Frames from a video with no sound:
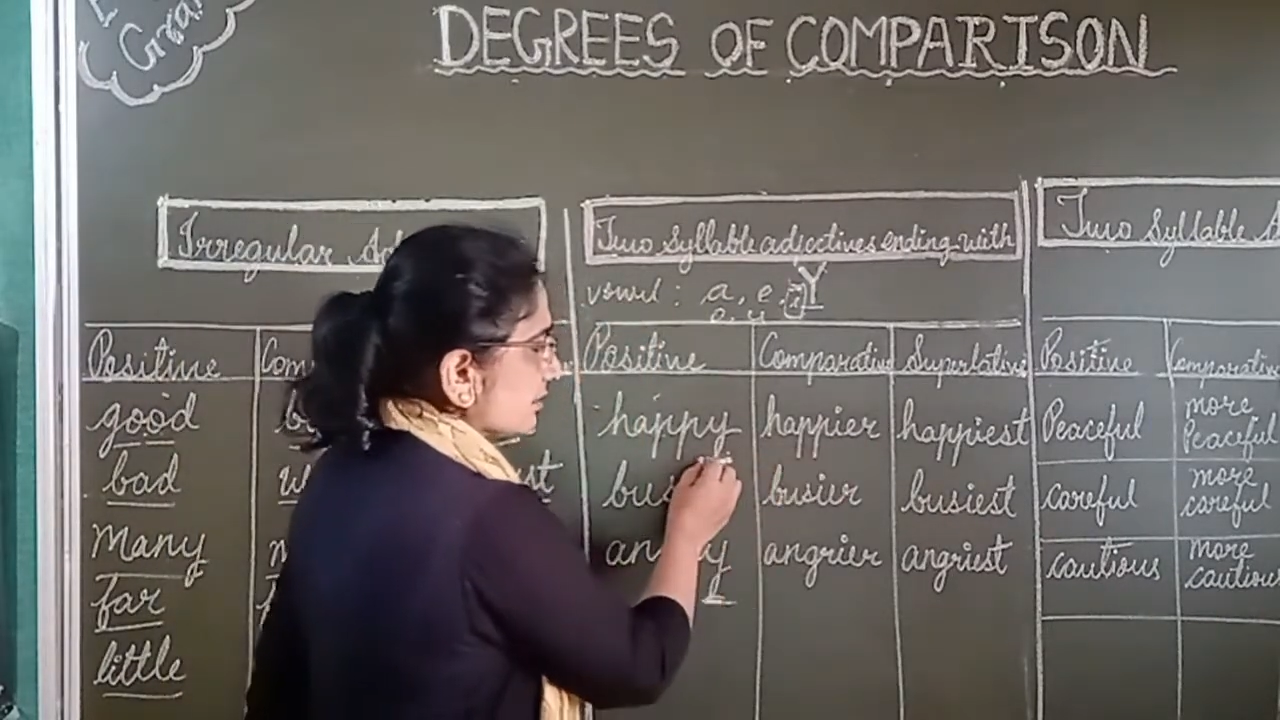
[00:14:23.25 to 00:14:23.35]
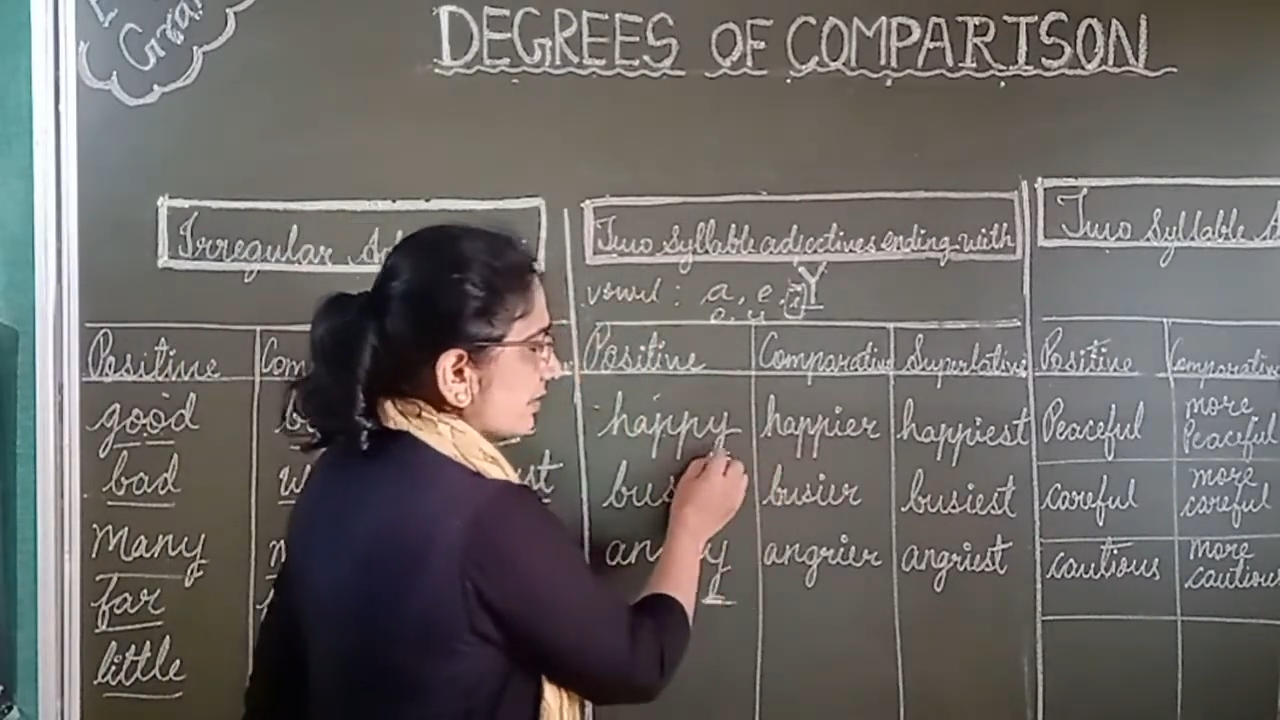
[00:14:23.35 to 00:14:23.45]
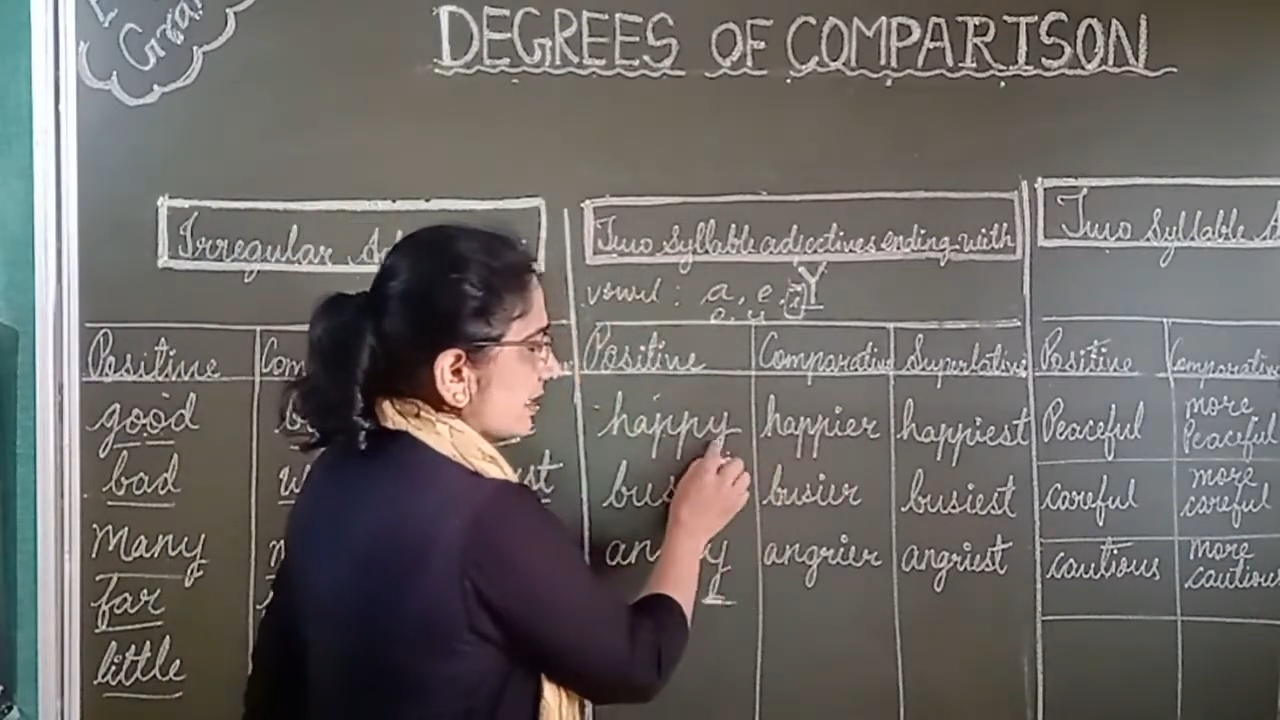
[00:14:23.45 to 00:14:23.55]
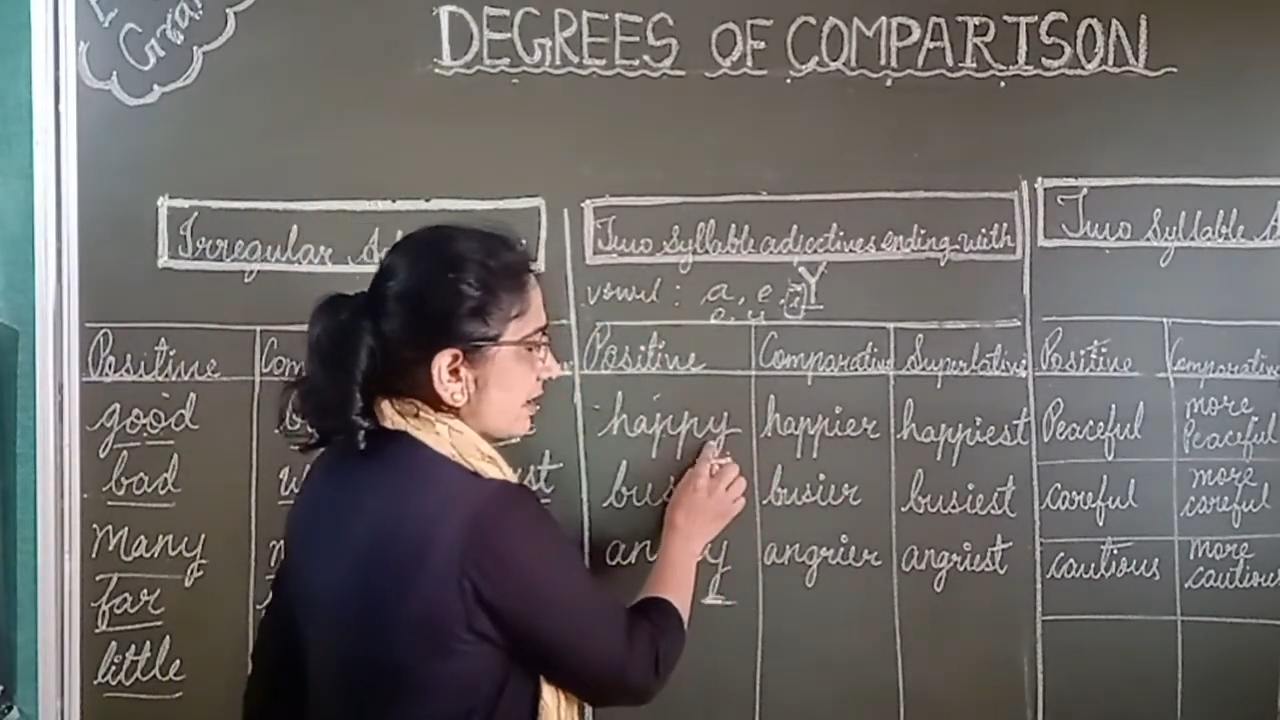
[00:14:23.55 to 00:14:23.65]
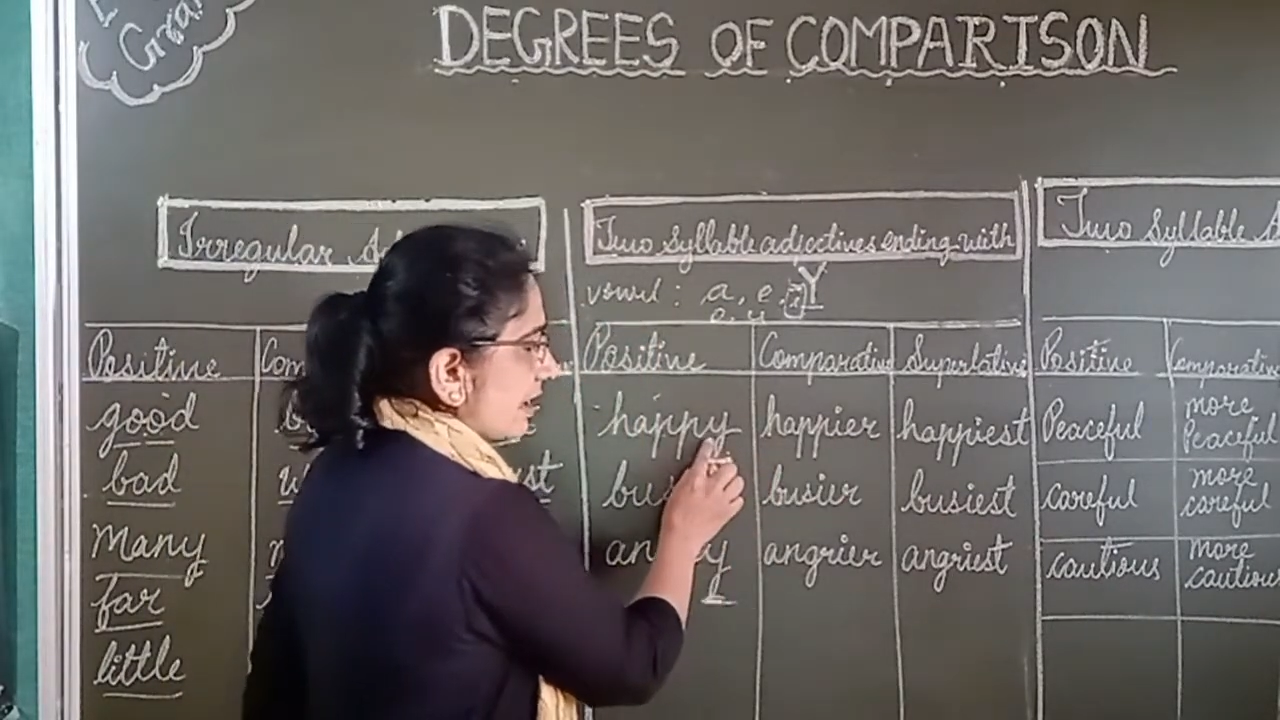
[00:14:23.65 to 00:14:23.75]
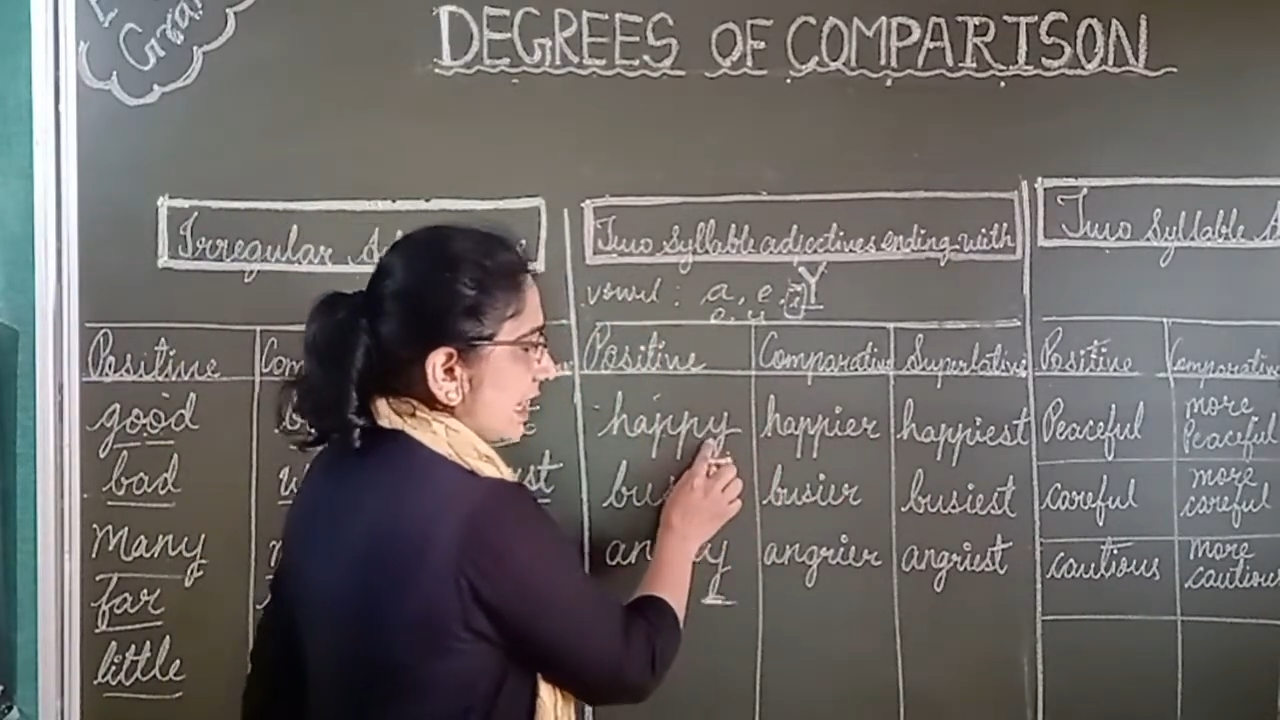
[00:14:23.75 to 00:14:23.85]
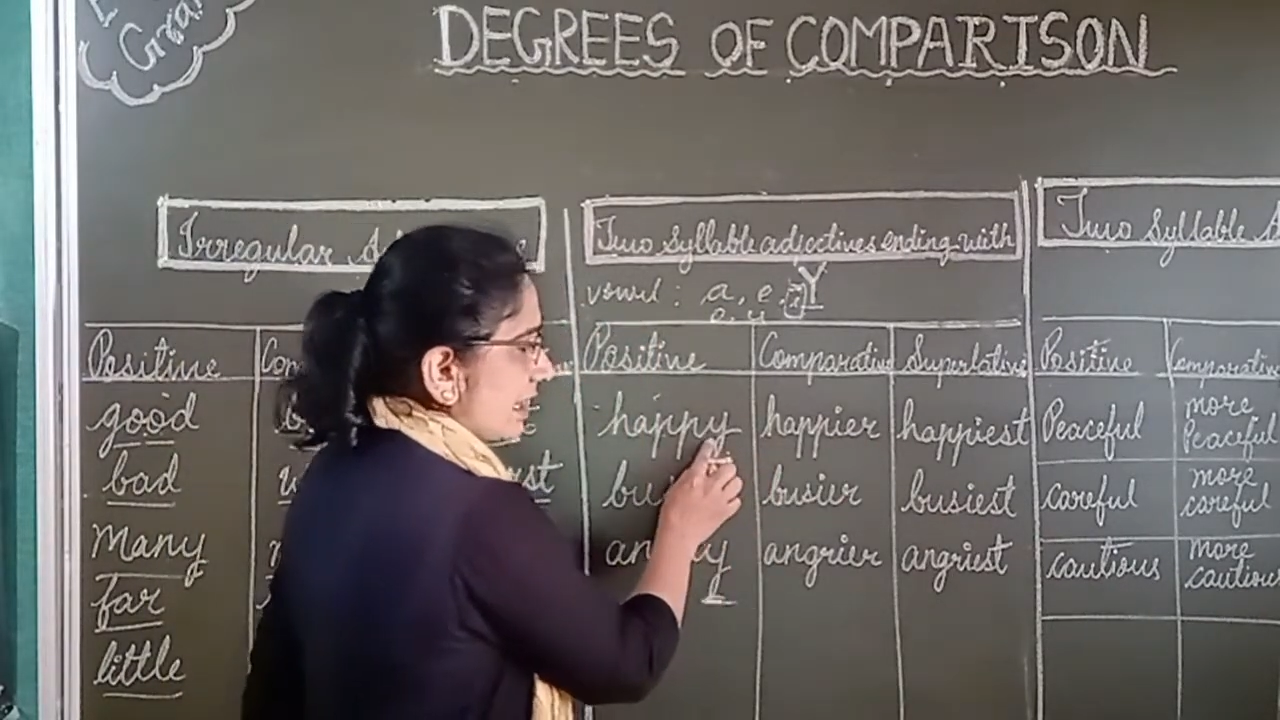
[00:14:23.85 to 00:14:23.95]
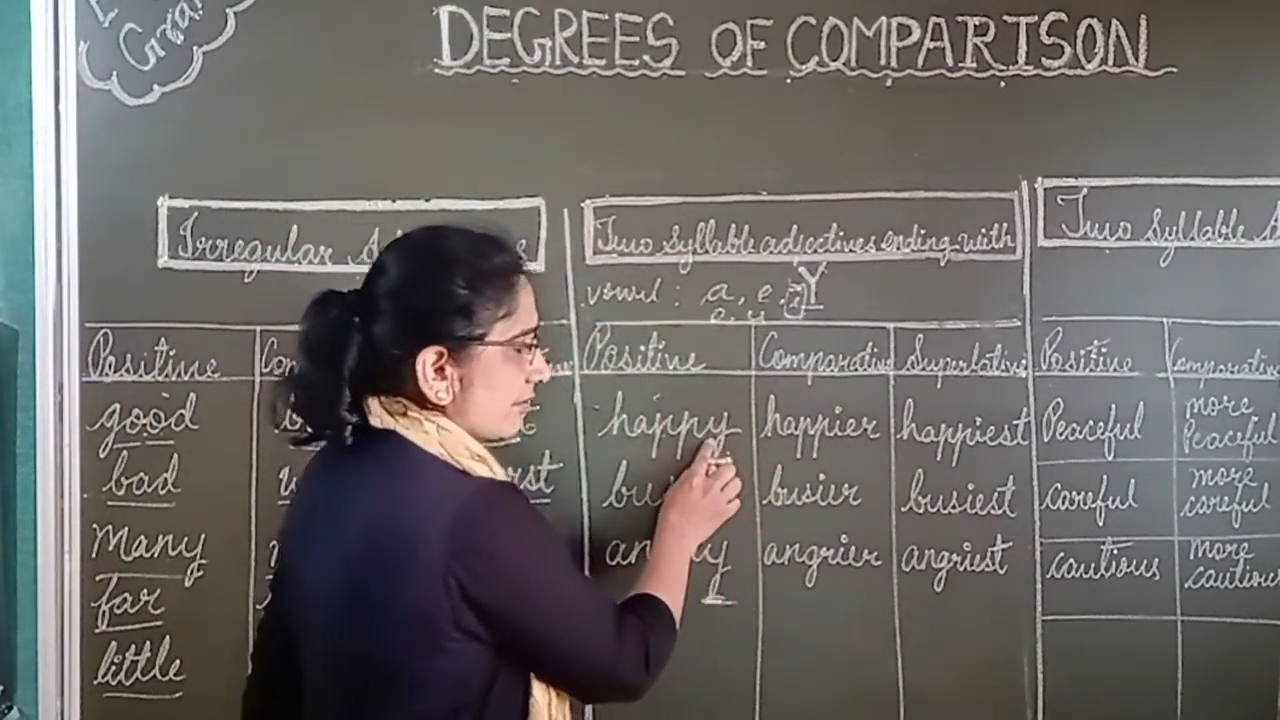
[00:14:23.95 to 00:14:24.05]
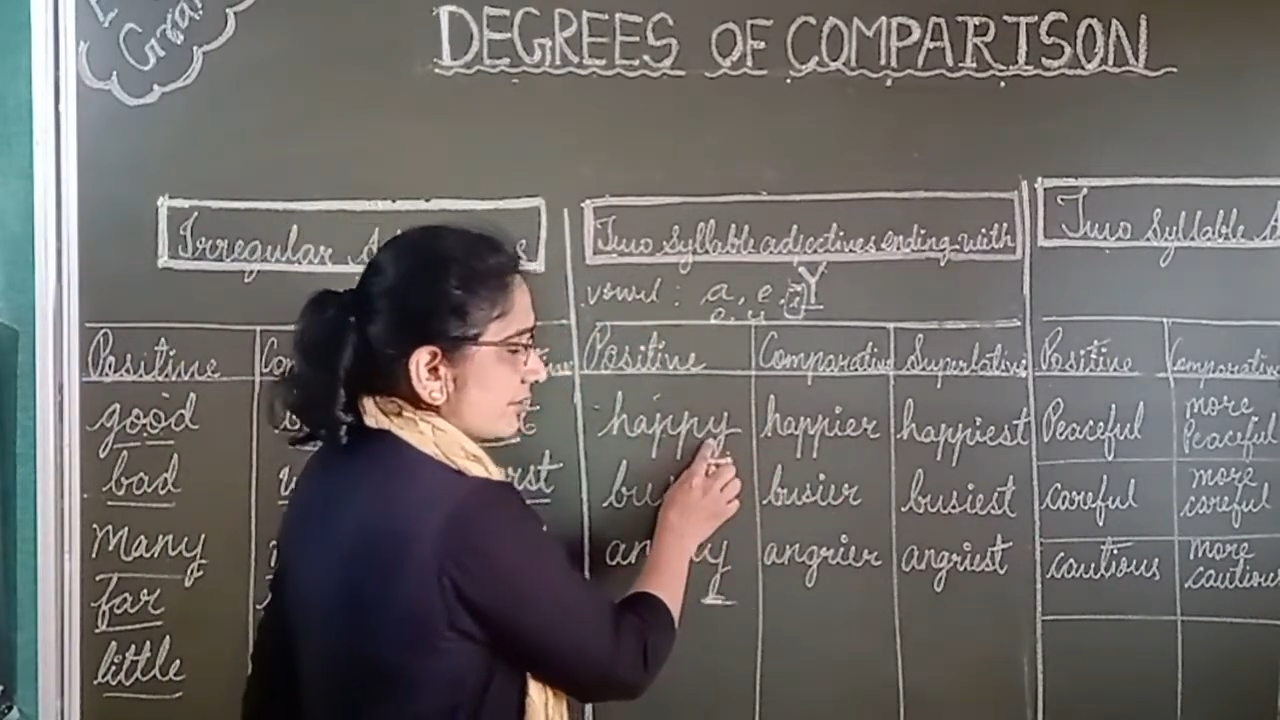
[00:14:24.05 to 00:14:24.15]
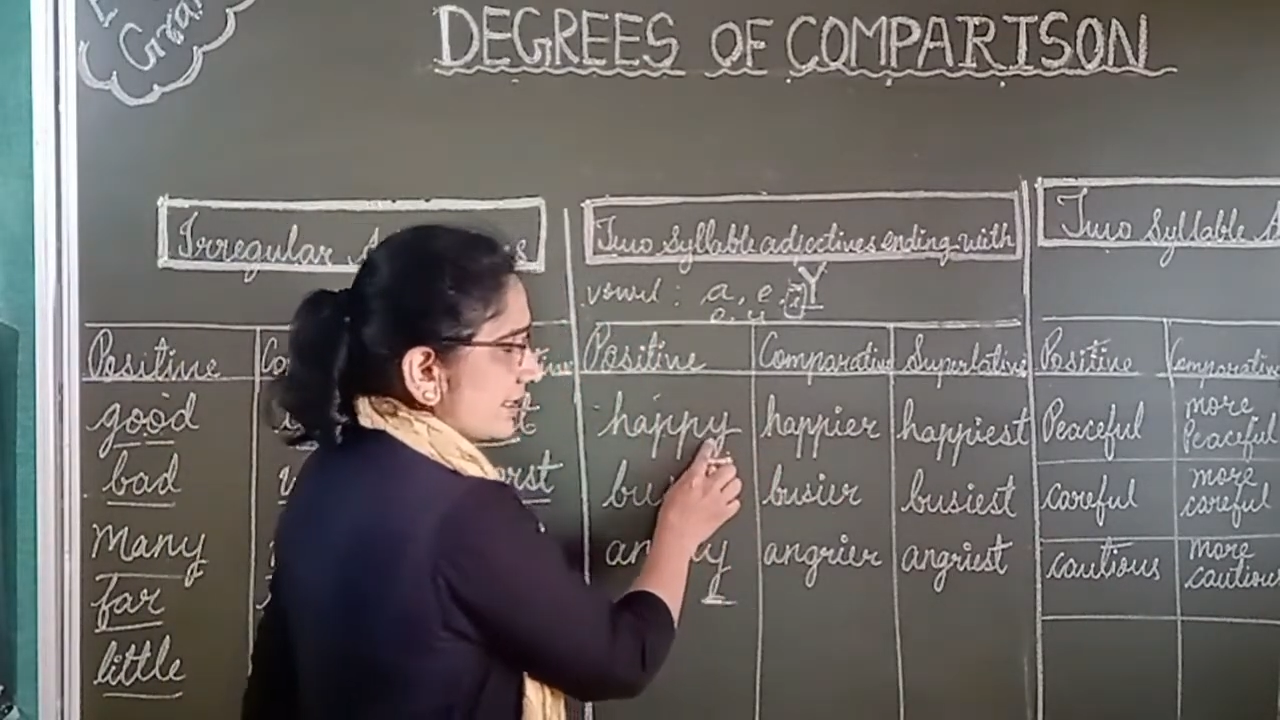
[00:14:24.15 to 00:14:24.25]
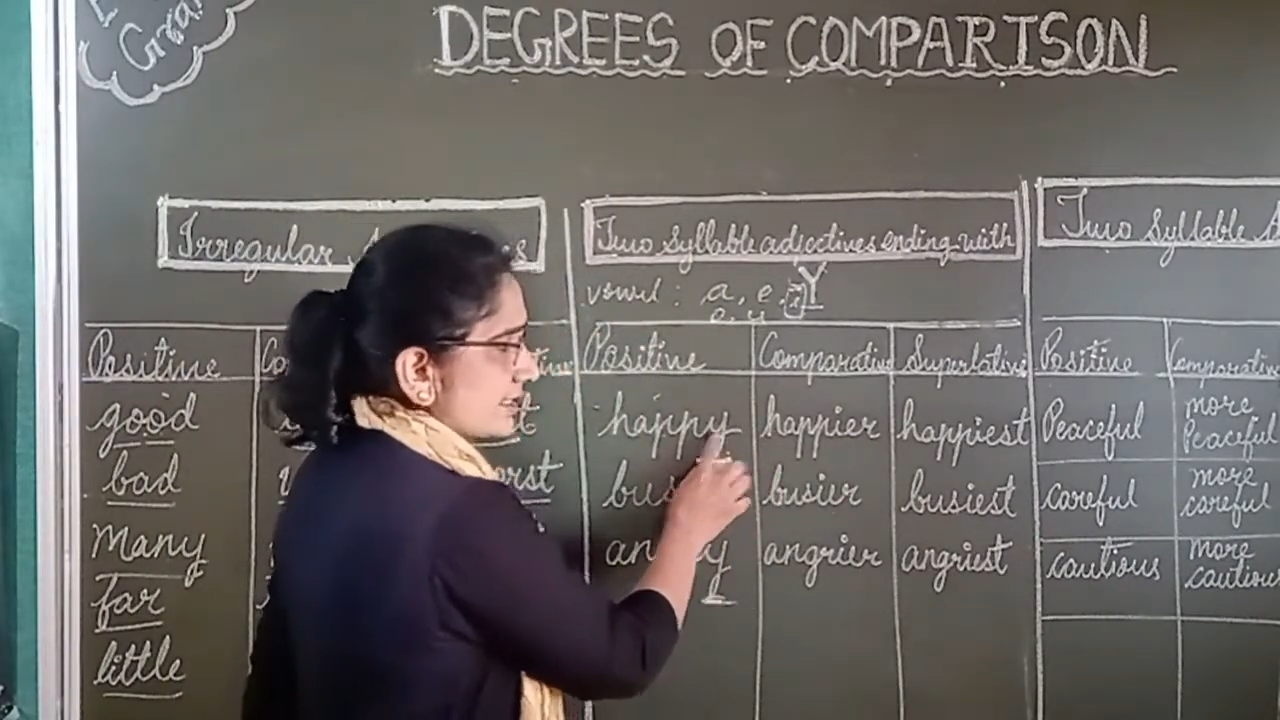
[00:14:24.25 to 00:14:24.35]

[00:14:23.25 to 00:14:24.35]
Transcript: Y